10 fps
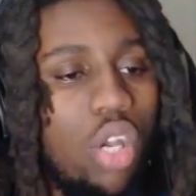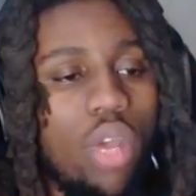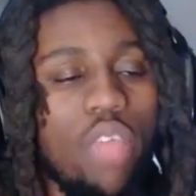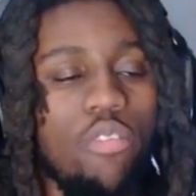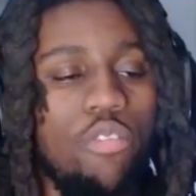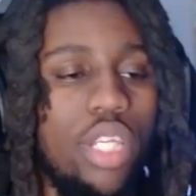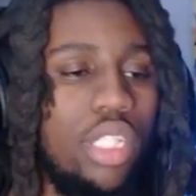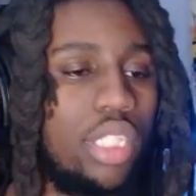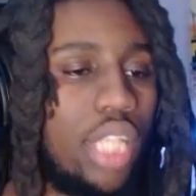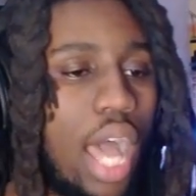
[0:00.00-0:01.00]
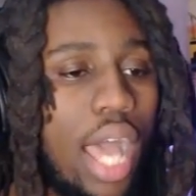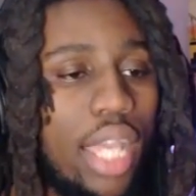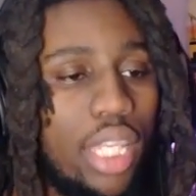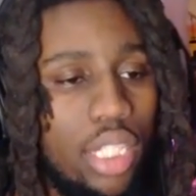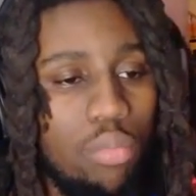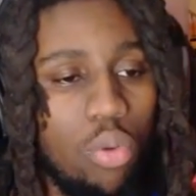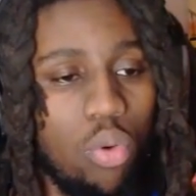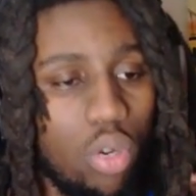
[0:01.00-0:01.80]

infinitely high anymore.